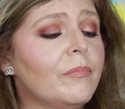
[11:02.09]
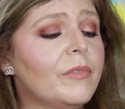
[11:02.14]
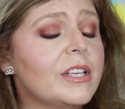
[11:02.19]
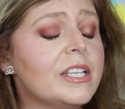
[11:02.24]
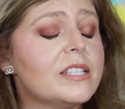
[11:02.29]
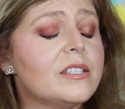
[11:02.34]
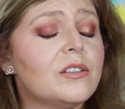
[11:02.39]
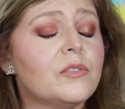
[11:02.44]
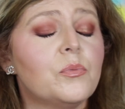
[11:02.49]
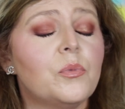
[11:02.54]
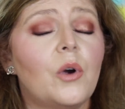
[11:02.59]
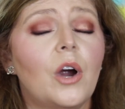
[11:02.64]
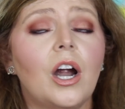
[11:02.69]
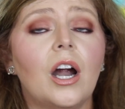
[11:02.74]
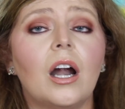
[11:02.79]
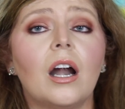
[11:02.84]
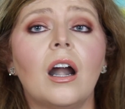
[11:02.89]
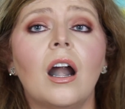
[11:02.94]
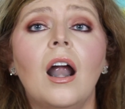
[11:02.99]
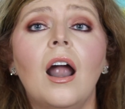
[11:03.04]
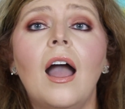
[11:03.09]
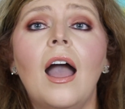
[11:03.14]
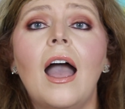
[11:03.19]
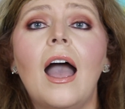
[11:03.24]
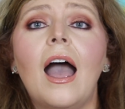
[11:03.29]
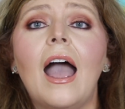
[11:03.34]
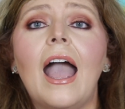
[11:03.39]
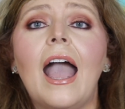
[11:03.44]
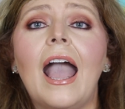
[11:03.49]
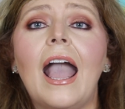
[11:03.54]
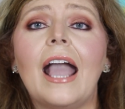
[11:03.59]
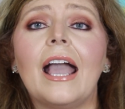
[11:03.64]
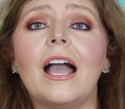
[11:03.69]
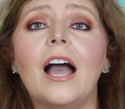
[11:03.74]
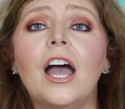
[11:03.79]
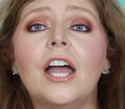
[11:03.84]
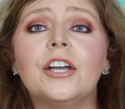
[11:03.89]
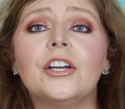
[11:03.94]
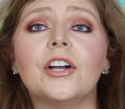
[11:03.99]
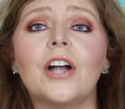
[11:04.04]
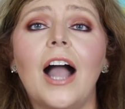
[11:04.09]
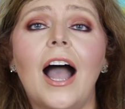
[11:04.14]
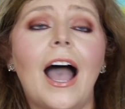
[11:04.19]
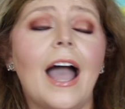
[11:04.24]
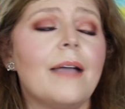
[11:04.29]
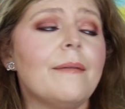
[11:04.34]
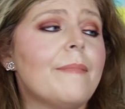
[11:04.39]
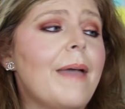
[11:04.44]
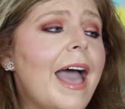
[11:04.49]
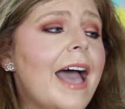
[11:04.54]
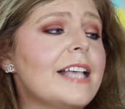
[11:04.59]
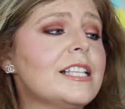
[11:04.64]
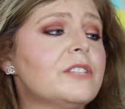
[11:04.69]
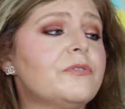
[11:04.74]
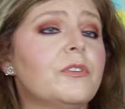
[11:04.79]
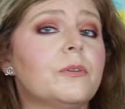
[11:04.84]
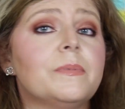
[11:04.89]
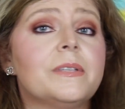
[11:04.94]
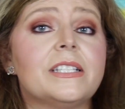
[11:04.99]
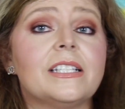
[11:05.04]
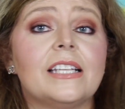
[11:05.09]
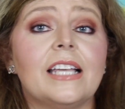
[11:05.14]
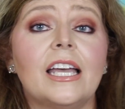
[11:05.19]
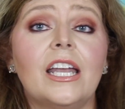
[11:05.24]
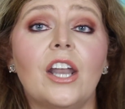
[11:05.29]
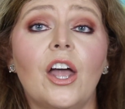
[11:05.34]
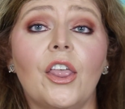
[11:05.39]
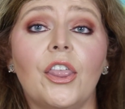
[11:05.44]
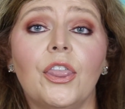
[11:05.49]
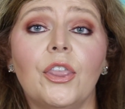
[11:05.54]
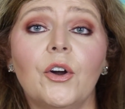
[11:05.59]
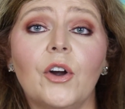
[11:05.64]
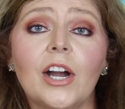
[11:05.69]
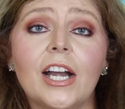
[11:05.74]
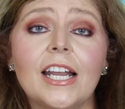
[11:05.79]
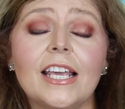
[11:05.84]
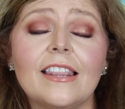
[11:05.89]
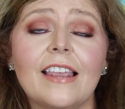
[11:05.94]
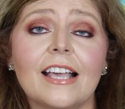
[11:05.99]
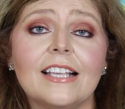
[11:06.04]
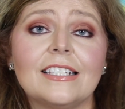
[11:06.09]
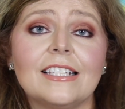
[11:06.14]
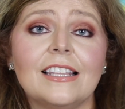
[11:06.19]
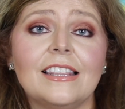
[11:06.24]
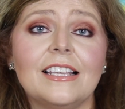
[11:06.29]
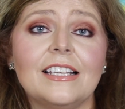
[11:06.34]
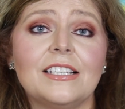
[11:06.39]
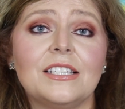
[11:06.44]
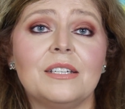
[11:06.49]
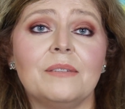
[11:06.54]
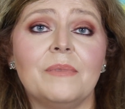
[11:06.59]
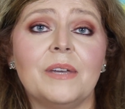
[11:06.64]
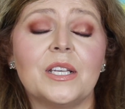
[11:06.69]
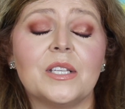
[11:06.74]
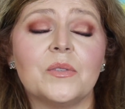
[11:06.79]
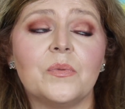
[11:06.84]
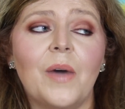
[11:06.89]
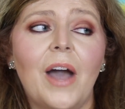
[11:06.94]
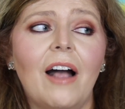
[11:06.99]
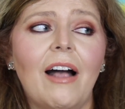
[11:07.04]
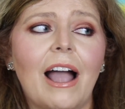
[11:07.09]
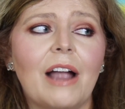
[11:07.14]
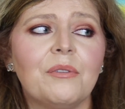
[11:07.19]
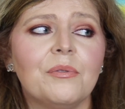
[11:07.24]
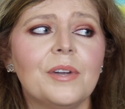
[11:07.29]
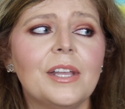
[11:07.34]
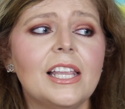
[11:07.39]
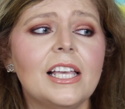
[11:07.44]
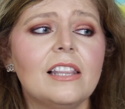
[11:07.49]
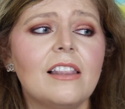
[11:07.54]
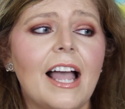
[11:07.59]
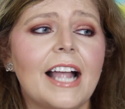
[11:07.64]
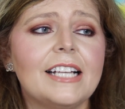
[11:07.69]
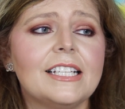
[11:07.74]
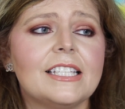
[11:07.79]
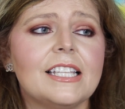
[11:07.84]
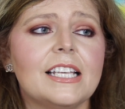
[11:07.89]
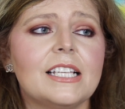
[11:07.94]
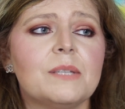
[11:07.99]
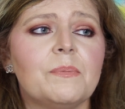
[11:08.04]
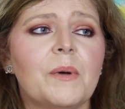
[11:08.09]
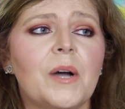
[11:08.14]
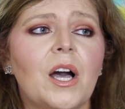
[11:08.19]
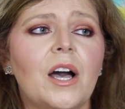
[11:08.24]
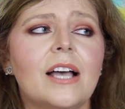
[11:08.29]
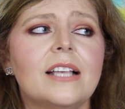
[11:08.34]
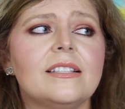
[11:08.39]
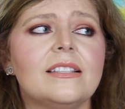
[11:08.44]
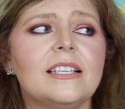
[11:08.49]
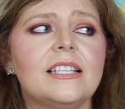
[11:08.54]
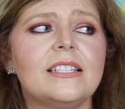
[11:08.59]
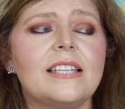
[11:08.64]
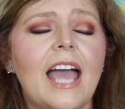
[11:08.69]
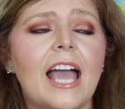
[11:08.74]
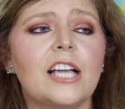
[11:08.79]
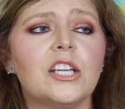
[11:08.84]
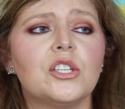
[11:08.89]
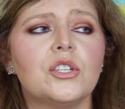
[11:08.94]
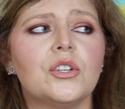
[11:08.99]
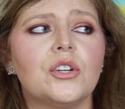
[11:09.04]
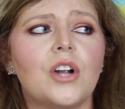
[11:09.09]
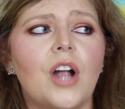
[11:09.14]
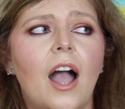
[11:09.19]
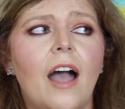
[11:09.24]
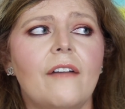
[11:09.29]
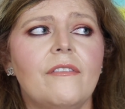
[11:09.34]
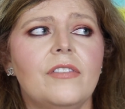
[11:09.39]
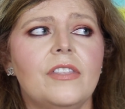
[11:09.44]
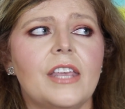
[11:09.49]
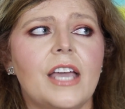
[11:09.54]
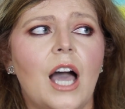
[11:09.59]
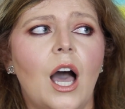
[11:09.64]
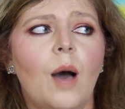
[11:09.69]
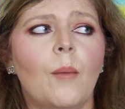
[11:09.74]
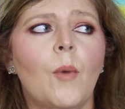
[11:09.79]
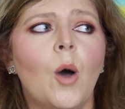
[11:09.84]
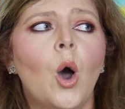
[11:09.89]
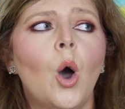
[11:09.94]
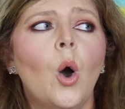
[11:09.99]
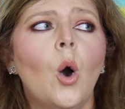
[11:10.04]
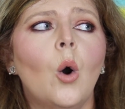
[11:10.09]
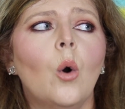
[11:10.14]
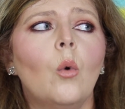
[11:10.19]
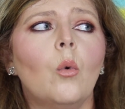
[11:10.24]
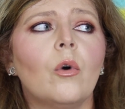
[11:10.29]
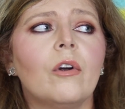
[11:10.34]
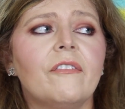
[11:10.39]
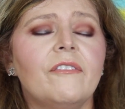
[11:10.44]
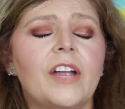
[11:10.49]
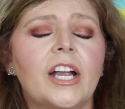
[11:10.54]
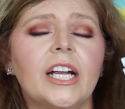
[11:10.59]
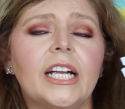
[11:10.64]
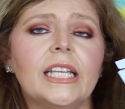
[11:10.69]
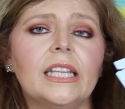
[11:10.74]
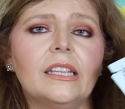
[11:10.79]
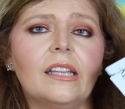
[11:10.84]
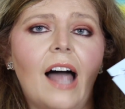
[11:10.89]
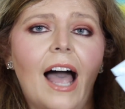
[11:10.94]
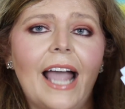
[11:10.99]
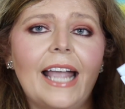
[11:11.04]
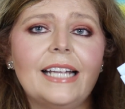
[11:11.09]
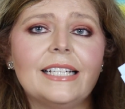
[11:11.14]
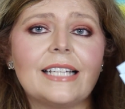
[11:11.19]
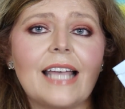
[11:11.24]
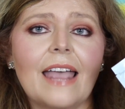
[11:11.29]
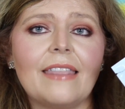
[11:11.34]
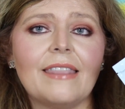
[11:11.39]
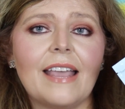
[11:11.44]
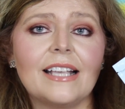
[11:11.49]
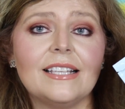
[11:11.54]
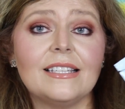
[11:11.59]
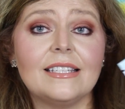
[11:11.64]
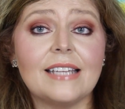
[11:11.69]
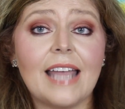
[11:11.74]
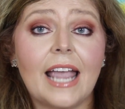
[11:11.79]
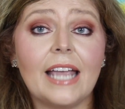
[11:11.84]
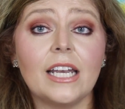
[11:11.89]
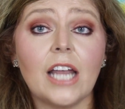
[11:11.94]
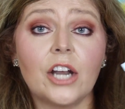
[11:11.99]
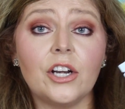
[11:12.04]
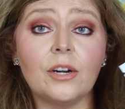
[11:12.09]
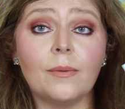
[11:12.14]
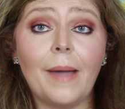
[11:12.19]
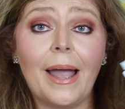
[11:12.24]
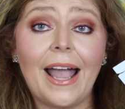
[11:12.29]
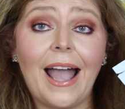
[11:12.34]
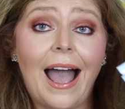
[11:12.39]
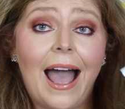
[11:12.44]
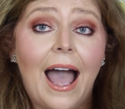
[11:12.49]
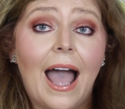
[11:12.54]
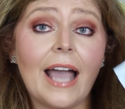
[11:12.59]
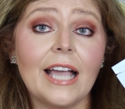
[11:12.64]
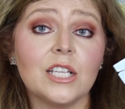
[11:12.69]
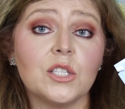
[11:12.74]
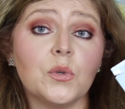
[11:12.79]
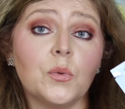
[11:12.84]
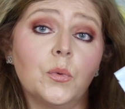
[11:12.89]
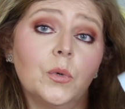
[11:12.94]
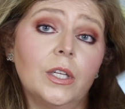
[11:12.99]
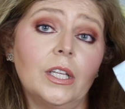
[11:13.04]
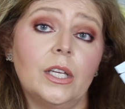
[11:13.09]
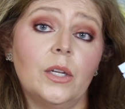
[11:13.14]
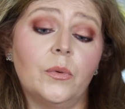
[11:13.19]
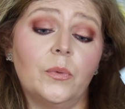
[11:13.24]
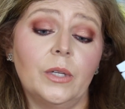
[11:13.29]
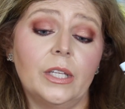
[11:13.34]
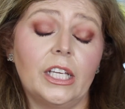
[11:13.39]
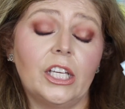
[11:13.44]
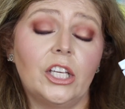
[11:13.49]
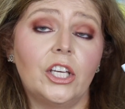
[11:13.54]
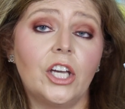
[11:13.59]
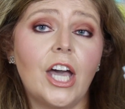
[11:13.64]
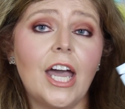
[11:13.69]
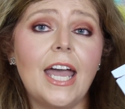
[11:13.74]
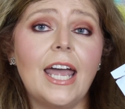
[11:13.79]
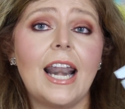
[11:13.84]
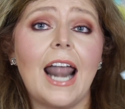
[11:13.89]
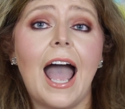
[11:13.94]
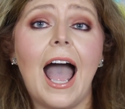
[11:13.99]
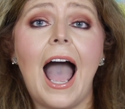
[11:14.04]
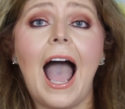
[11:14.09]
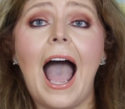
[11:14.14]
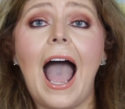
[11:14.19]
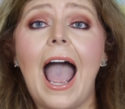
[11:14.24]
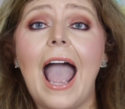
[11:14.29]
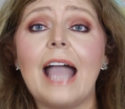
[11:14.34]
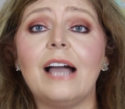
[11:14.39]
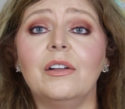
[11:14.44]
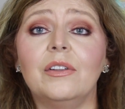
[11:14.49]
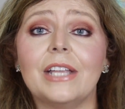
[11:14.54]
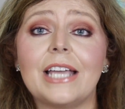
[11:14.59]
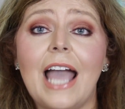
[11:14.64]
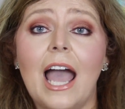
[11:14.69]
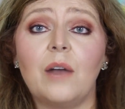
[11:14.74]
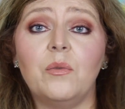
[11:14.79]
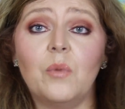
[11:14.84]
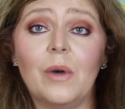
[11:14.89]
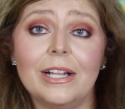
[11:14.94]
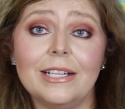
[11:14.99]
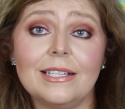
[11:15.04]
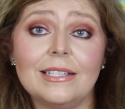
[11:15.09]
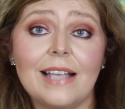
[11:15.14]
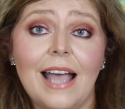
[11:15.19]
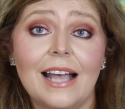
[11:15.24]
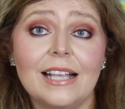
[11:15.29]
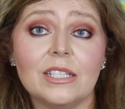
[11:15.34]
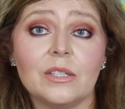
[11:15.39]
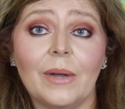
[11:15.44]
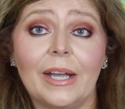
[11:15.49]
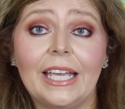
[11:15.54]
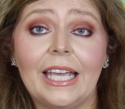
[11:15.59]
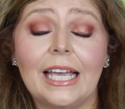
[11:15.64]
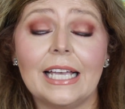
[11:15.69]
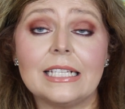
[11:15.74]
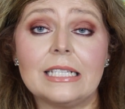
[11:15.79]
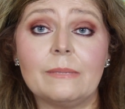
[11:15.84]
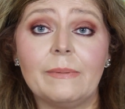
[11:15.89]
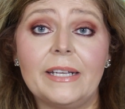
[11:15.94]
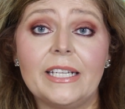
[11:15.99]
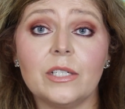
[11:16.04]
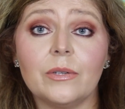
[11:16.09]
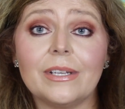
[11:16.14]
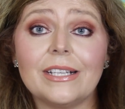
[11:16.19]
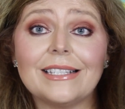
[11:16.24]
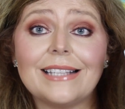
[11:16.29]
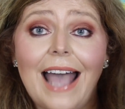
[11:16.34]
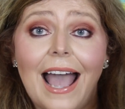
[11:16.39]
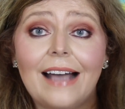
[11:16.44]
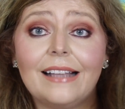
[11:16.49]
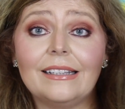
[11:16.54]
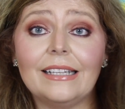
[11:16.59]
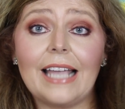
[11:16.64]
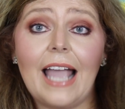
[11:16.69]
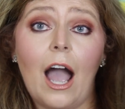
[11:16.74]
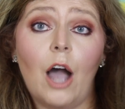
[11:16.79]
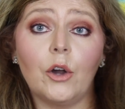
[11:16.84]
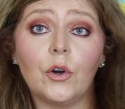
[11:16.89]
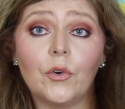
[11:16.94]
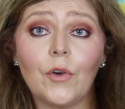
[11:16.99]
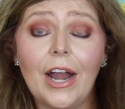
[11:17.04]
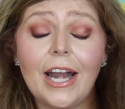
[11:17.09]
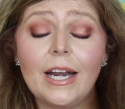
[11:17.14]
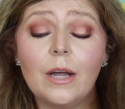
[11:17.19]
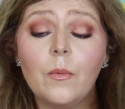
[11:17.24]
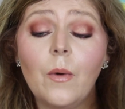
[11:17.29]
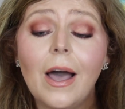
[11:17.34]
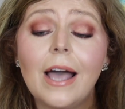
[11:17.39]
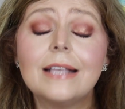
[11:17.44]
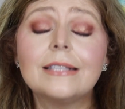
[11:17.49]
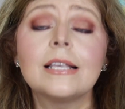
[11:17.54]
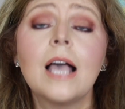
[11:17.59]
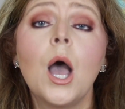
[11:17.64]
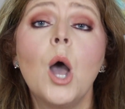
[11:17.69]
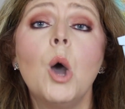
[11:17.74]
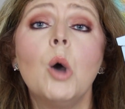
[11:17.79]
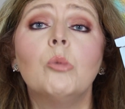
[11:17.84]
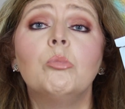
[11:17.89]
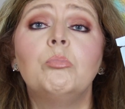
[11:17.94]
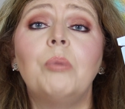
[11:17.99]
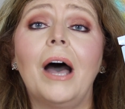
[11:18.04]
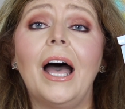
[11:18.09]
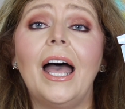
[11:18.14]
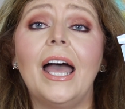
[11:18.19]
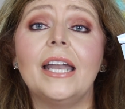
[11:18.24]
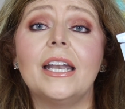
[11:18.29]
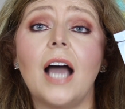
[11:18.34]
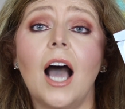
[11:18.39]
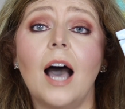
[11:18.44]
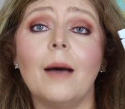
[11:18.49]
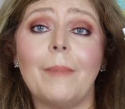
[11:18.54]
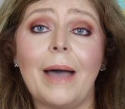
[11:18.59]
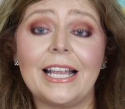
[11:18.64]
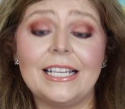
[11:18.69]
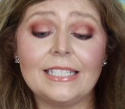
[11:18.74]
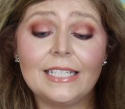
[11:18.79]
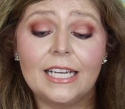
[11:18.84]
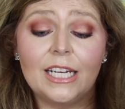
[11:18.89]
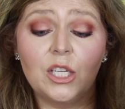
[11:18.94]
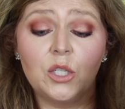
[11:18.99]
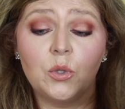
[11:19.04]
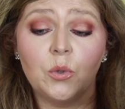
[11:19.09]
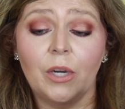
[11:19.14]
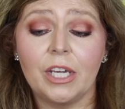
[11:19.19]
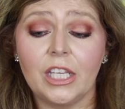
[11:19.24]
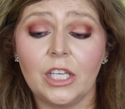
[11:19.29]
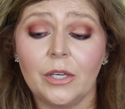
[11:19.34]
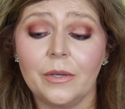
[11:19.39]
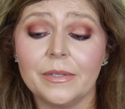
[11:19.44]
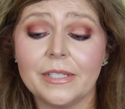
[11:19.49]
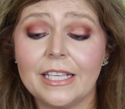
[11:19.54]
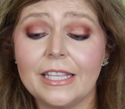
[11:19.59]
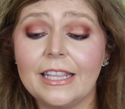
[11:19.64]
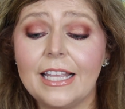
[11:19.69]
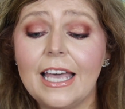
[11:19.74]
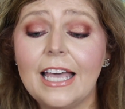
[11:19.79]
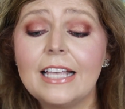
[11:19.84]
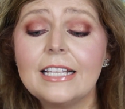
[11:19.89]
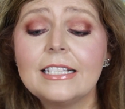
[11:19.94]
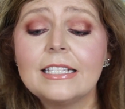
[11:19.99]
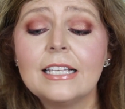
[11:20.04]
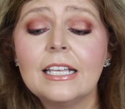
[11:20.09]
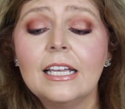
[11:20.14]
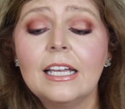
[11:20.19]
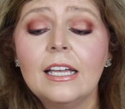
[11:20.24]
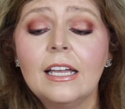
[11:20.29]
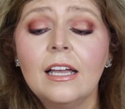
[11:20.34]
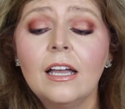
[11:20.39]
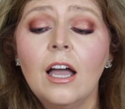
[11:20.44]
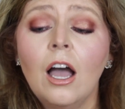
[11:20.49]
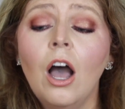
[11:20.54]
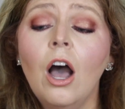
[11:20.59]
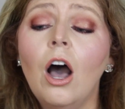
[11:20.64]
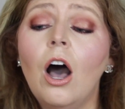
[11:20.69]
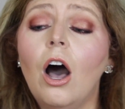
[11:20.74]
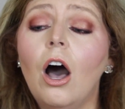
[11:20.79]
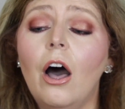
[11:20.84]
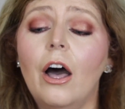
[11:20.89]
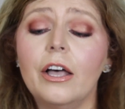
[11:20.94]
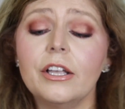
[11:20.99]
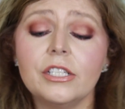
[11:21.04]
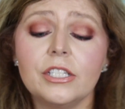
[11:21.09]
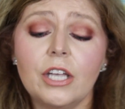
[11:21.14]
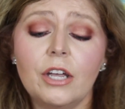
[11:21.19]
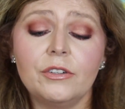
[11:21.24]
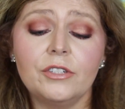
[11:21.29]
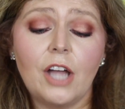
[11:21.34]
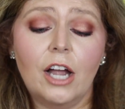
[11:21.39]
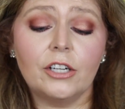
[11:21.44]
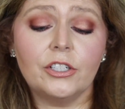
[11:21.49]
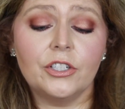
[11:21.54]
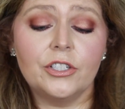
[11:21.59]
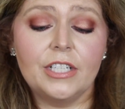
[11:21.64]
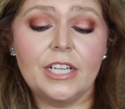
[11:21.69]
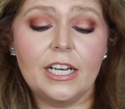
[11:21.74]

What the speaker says: These were a under eye mask from Skin Authority. They sent these to me as well. I really liked these because the texture of them were very light and they stayed under my eyes really good. I only had one set, so I can't speak to exactly how great it was, but I did enjoy using this. Also, Dr.